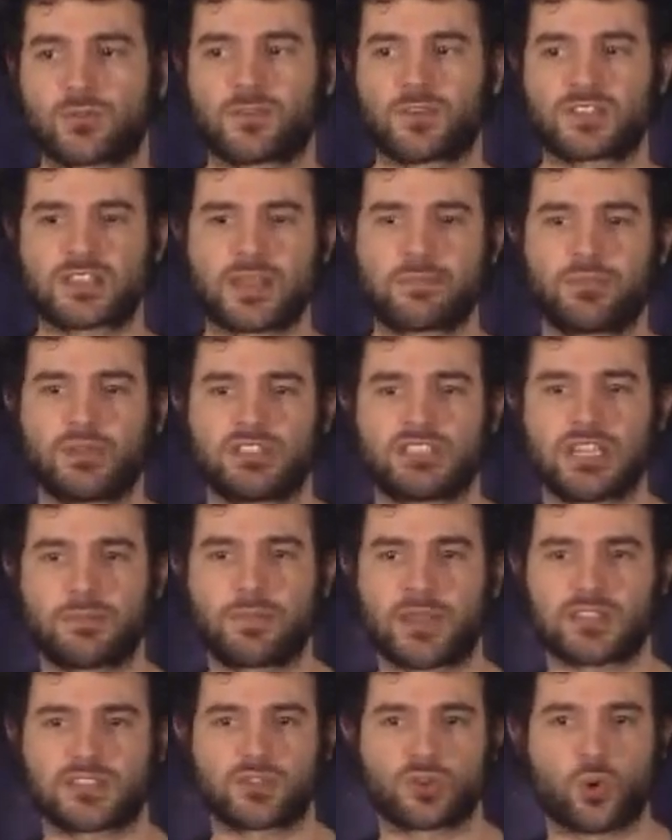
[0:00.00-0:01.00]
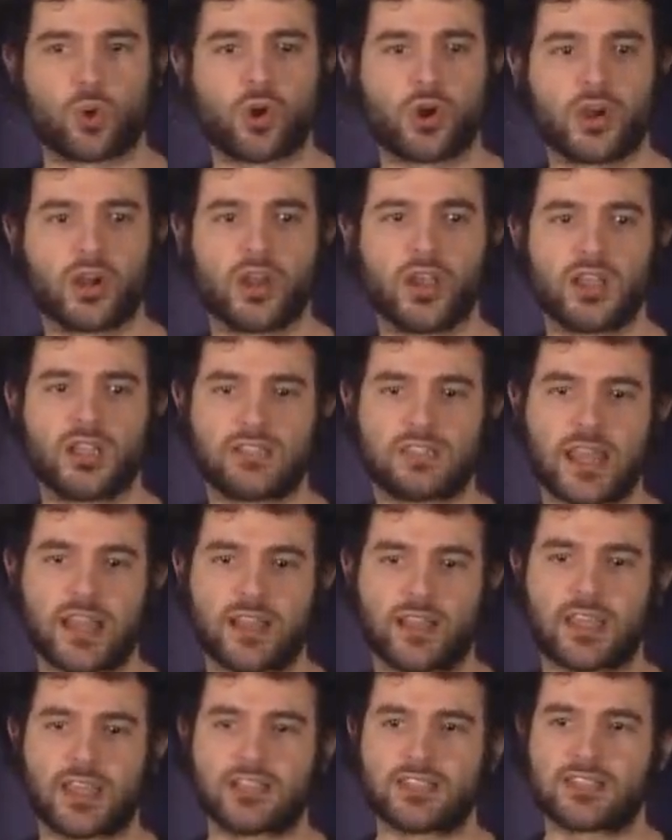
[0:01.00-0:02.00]
for example, JPEG Store
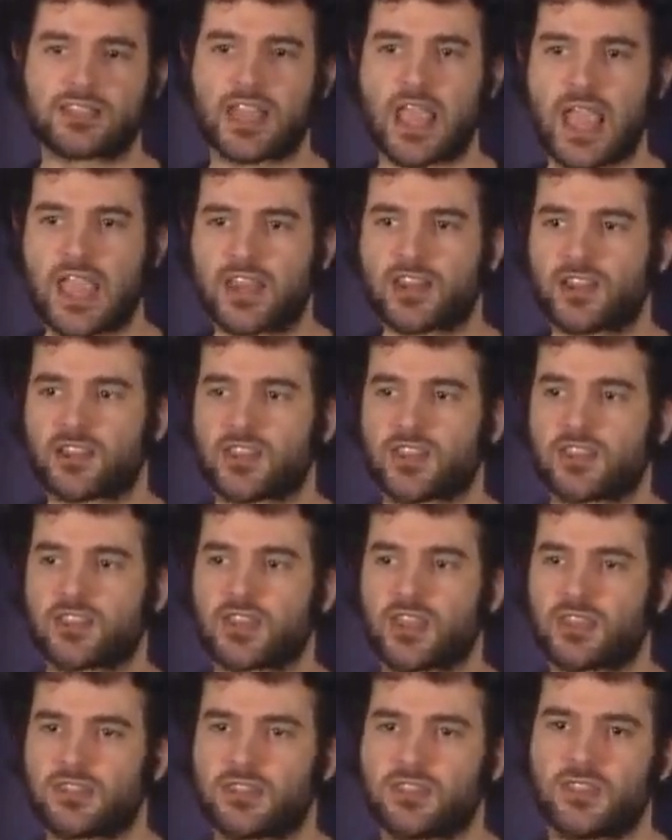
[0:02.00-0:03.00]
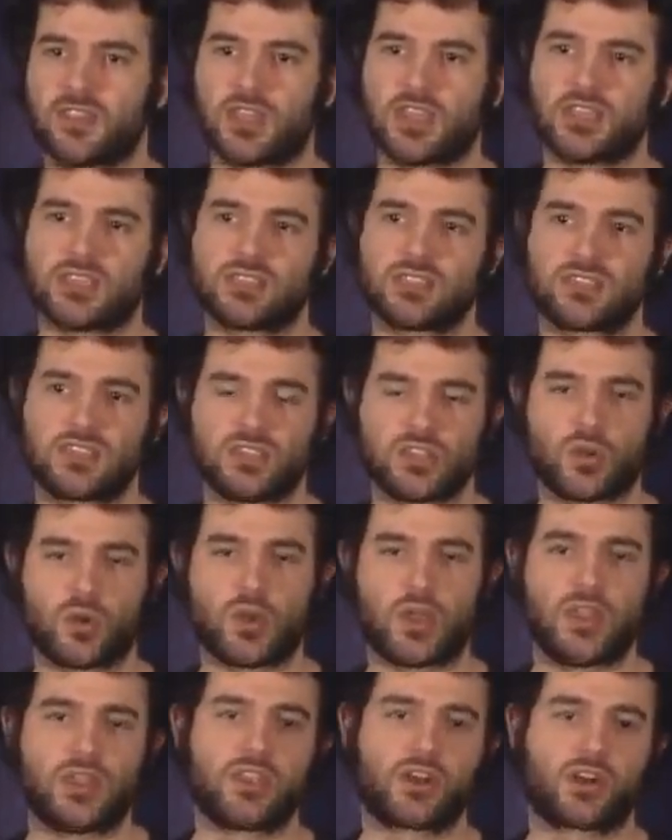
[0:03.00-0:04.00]
delegates the ADA that, that is you know,
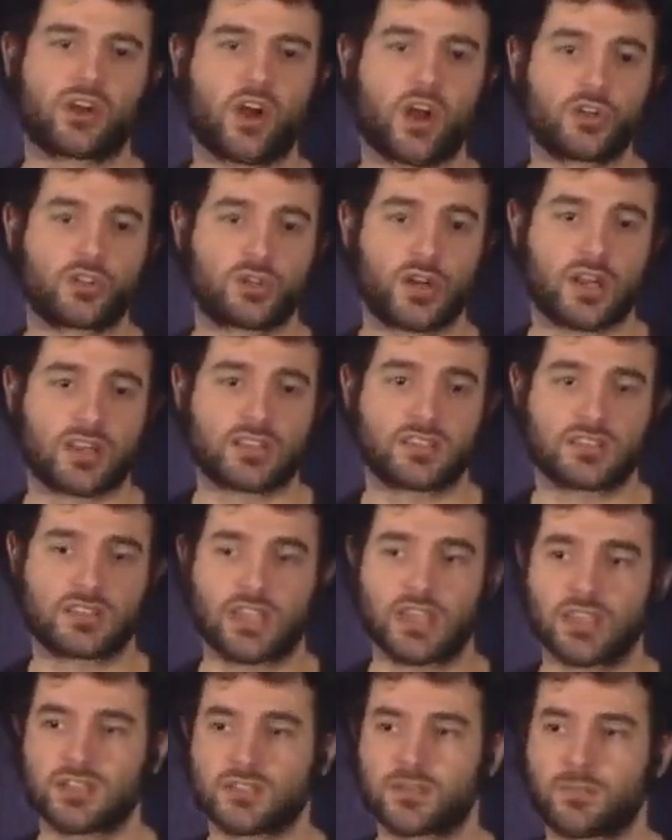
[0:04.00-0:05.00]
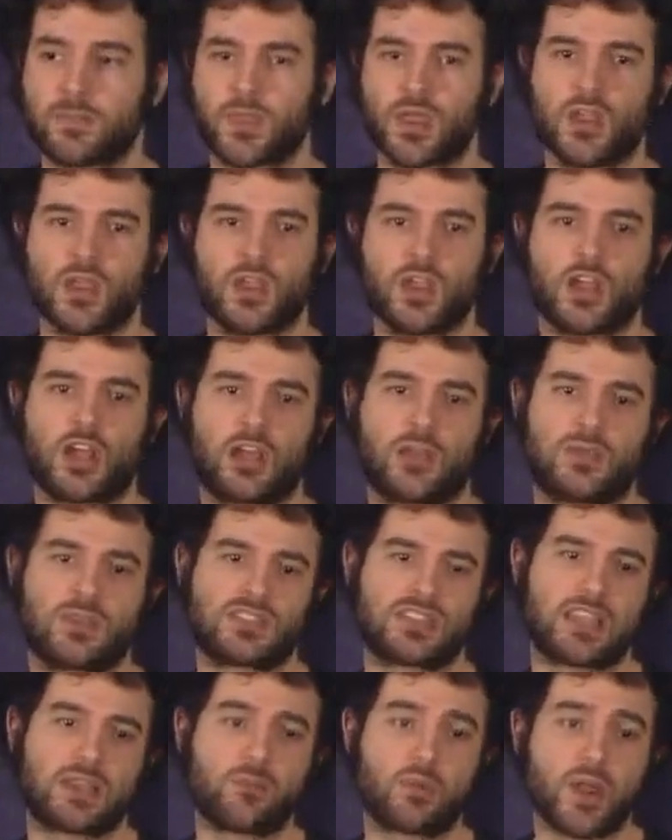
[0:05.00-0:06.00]
in their contract state. Uh, in the
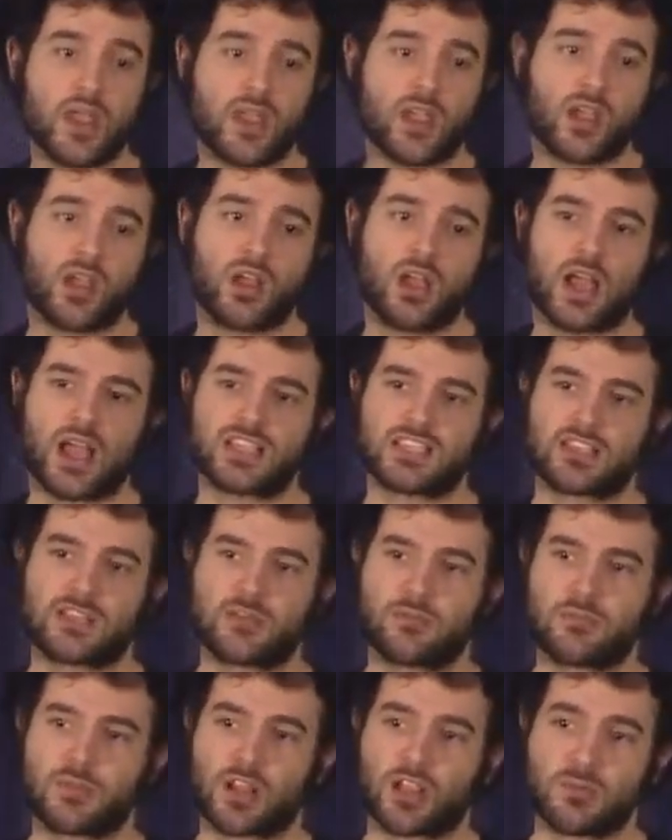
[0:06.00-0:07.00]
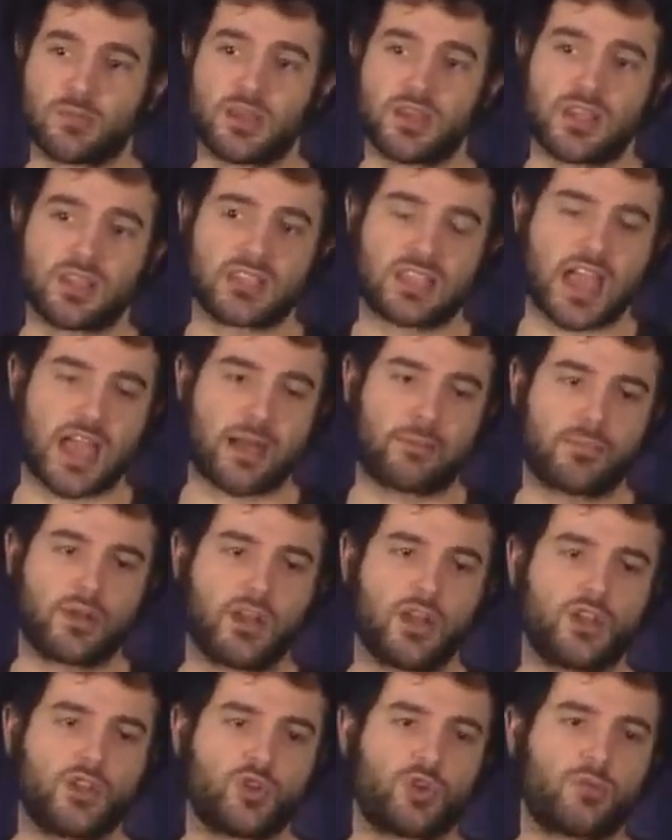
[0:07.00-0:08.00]
same way, as a Milkomeda dApp,
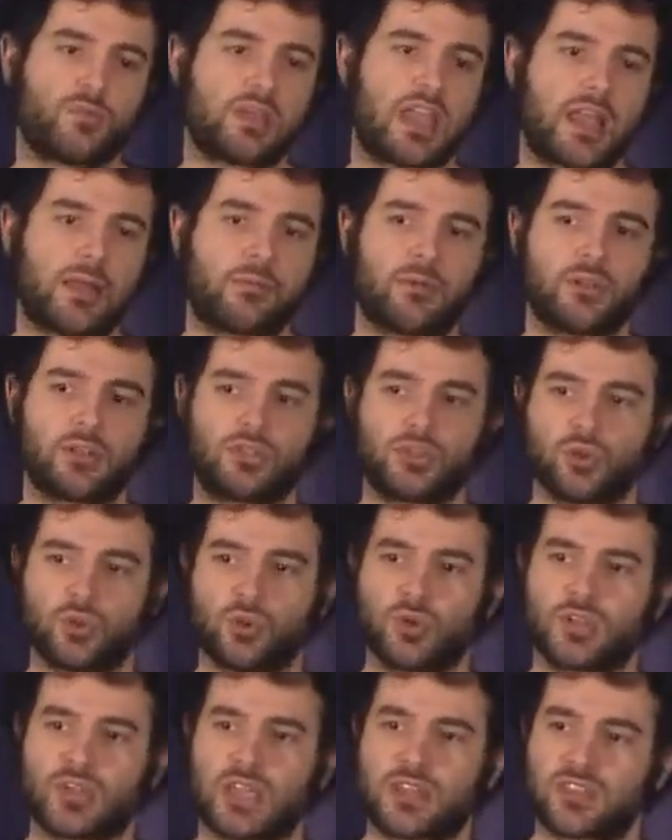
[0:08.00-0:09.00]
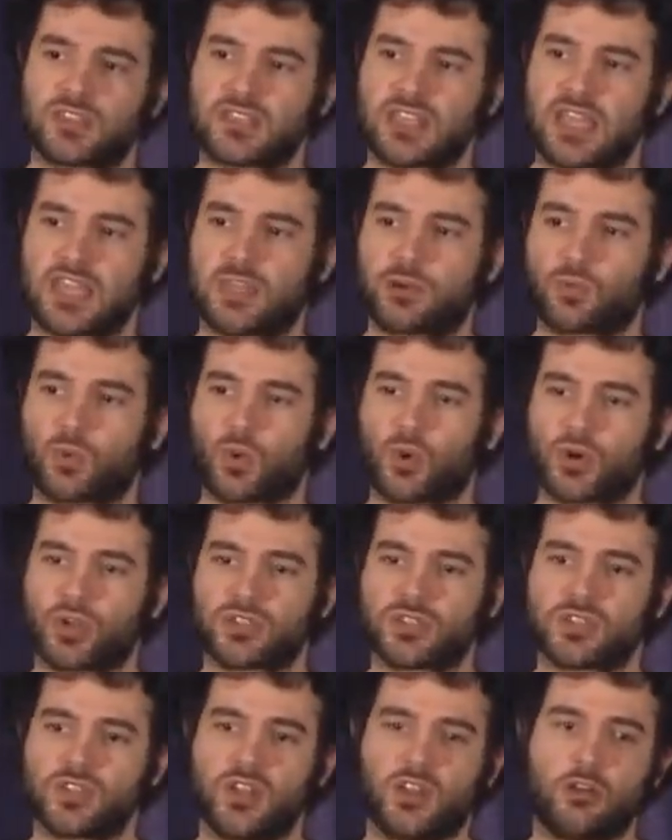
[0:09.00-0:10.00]
you would be able to get the staking
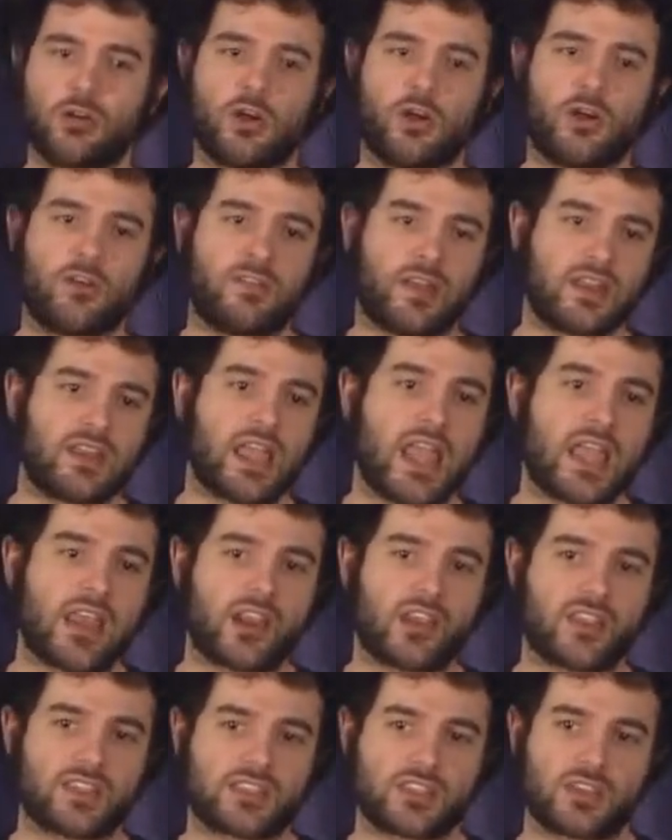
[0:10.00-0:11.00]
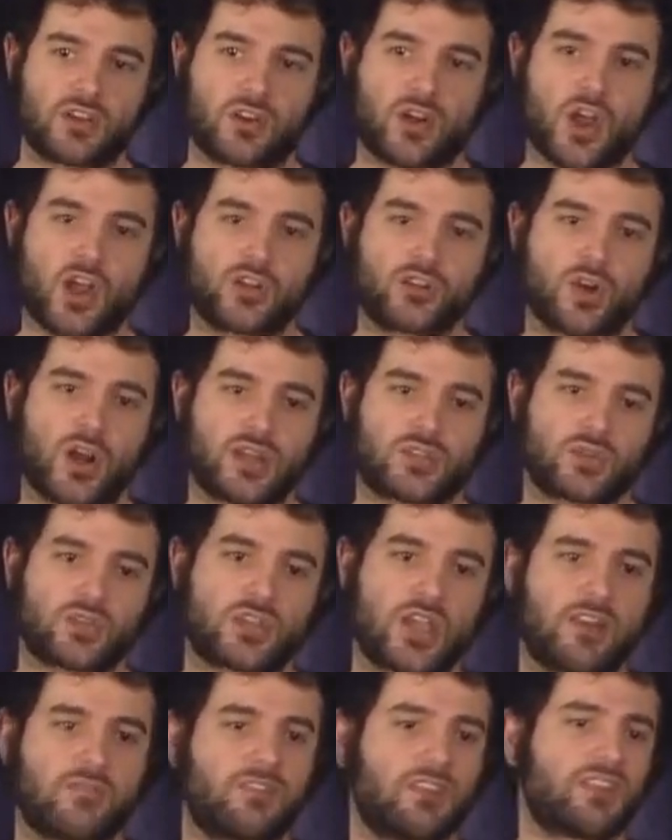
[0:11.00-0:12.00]
rewards of any ADA that's in your contract. So it's
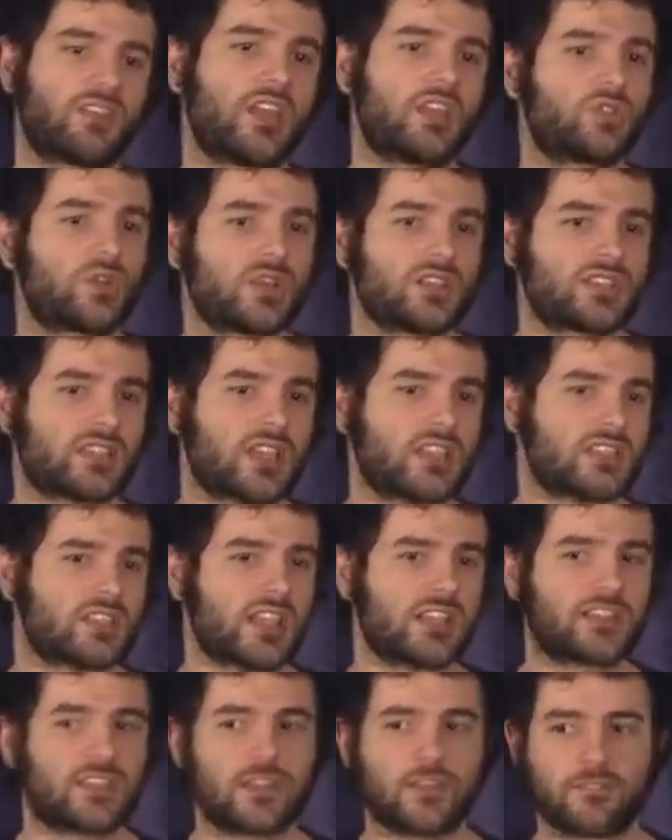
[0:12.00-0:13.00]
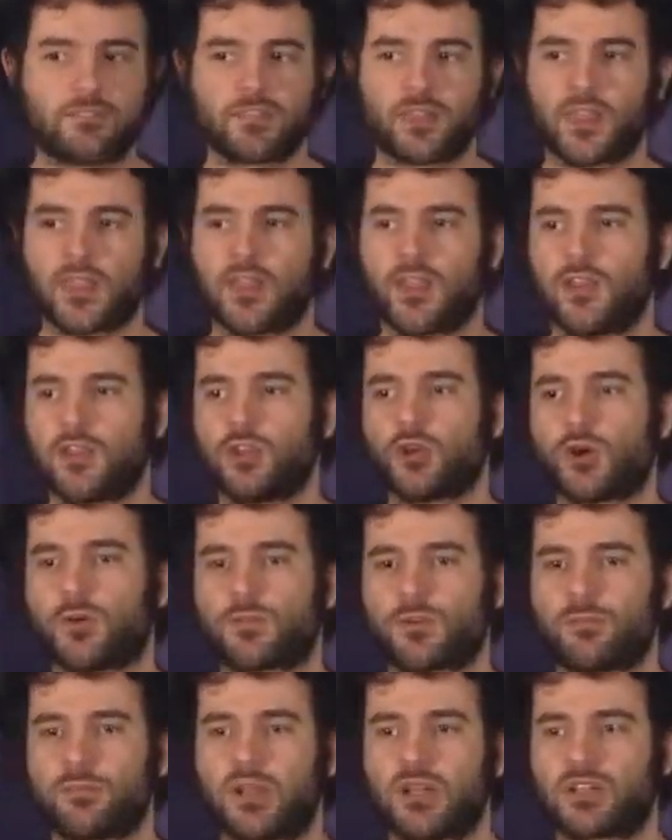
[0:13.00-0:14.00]
kind of an interesting incentive you know,
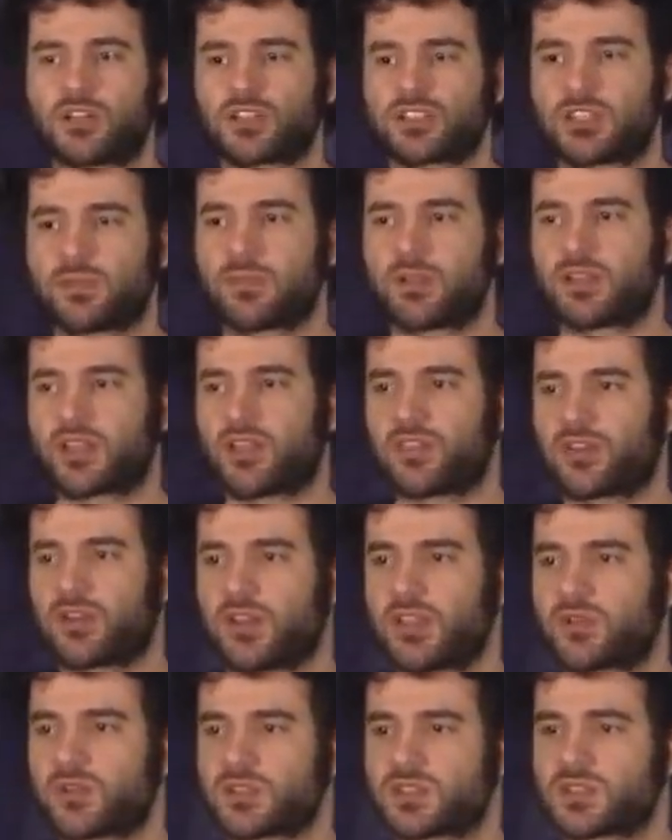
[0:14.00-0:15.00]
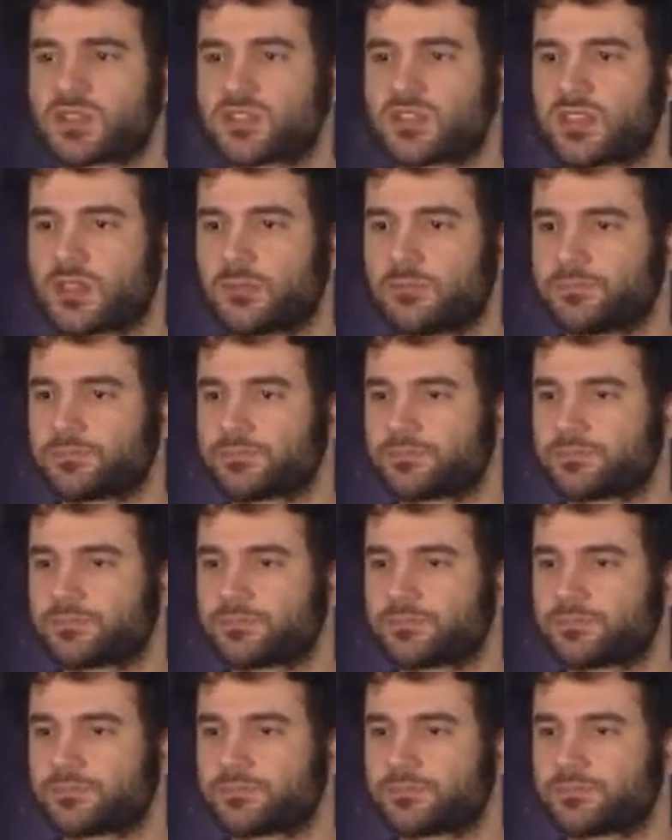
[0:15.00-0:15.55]
for builders to build out their ecosystem.